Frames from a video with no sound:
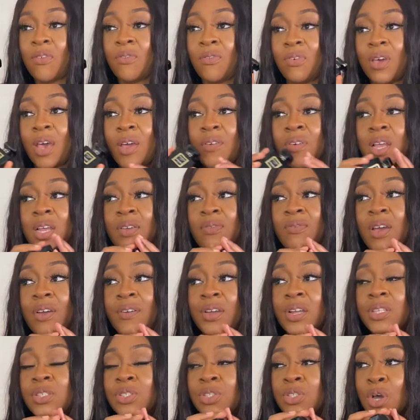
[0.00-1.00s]
Very,
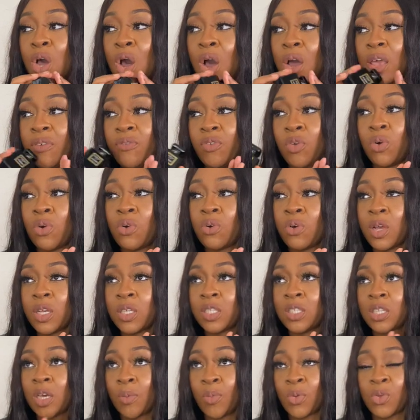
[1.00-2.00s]
very dark. If you're
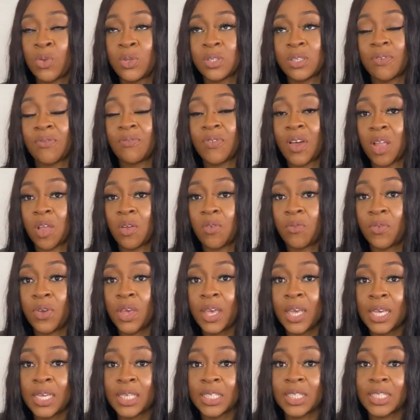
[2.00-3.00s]
someone who's a fan of
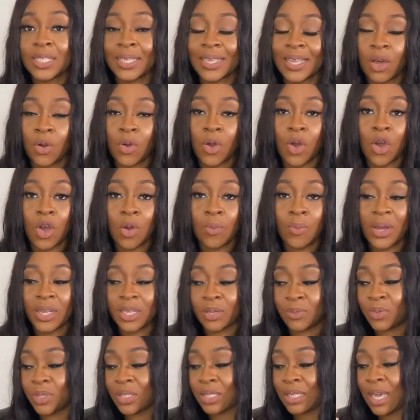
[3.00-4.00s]
Chanel Coco
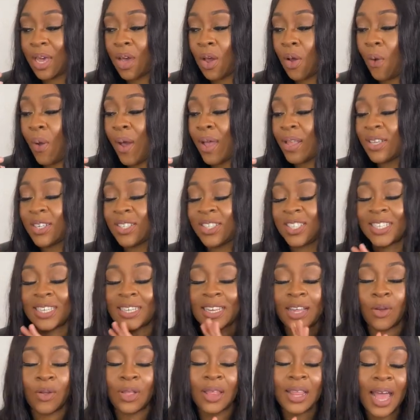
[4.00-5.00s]
Mademoiselle and the
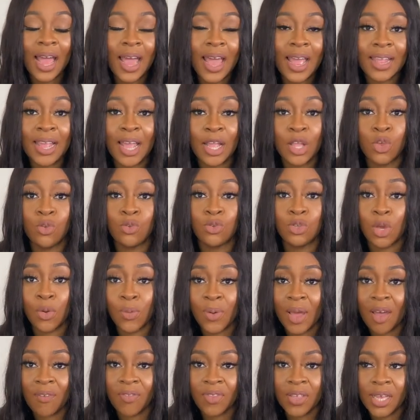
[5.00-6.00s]
Chanel line and you
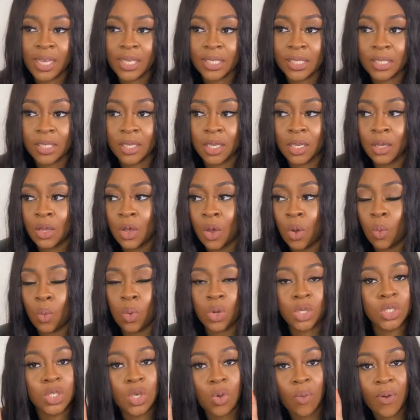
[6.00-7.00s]
don't have this,
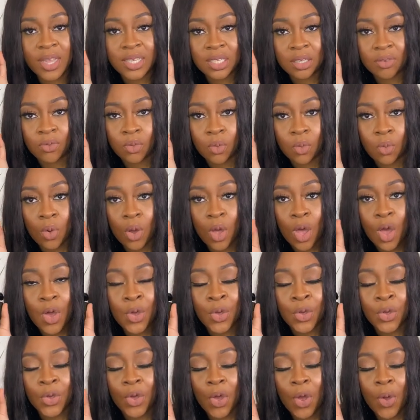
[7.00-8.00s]
what are you waiting for?
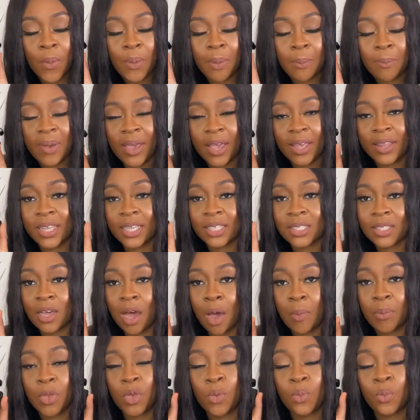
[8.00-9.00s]
go and pick this
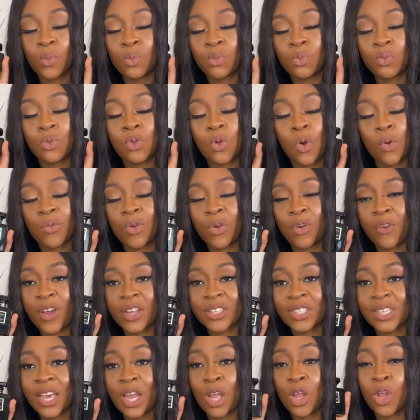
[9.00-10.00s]
up. You will not
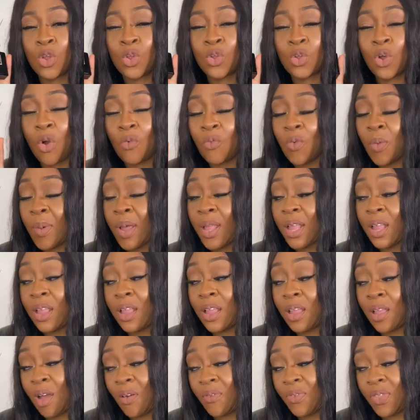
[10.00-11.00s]
regret it. A lot of
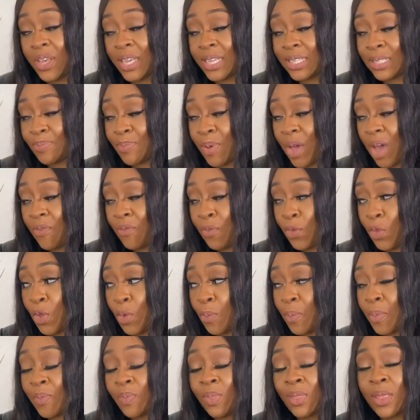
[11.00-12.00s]
women love this
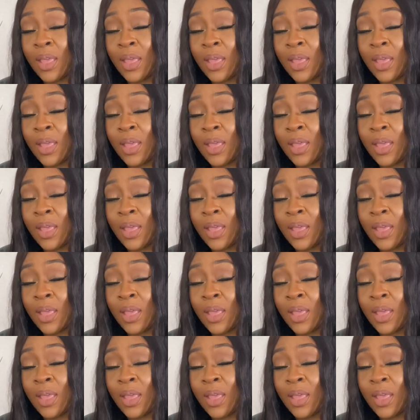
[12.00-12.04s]
perfume